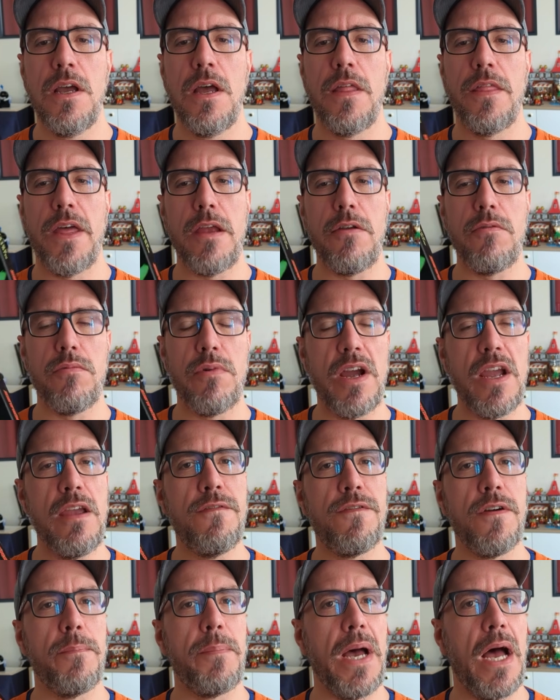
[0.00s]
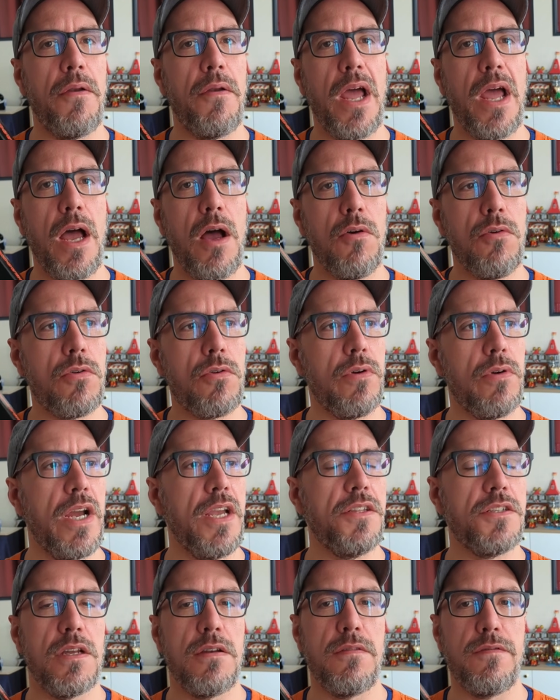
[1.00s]
they rave about how
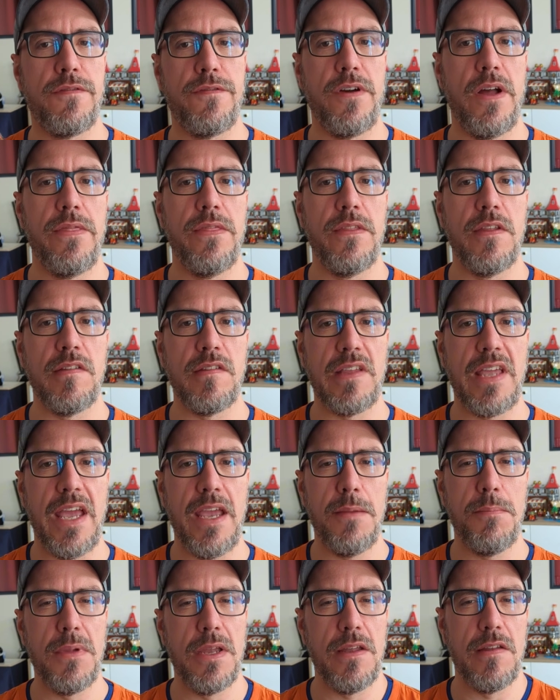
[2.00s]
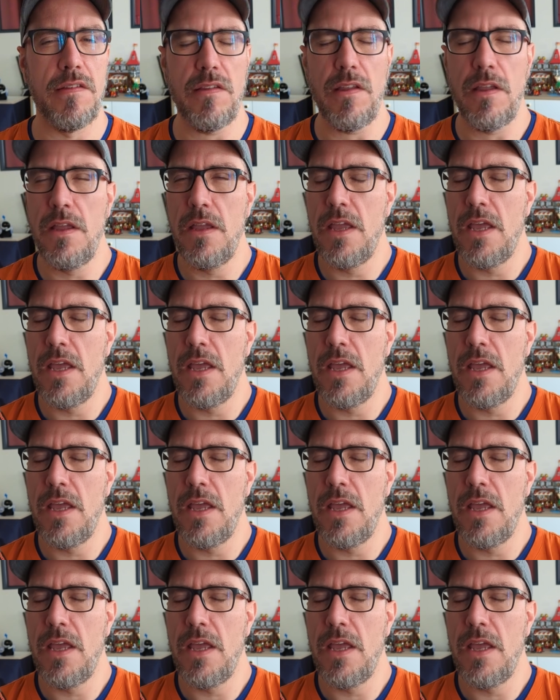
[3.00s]
great and fun this game is.